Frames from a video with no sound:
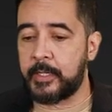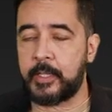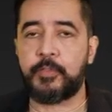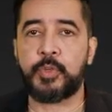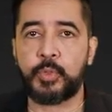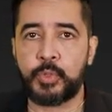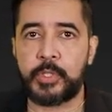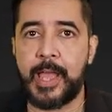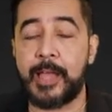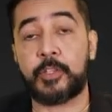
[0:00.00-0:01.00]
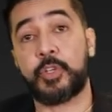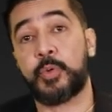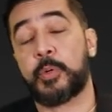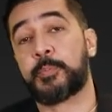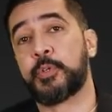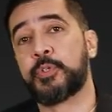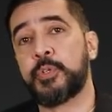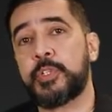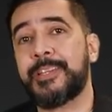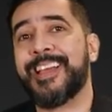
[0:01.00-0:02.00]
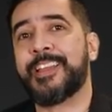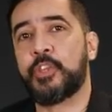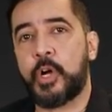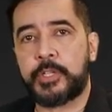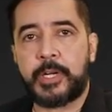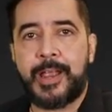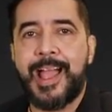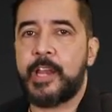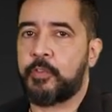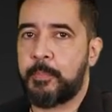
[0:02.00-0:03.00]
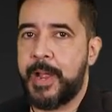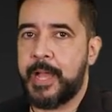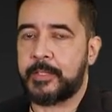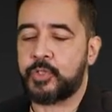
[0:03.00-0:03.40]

If you do that, you're producing another kind of band.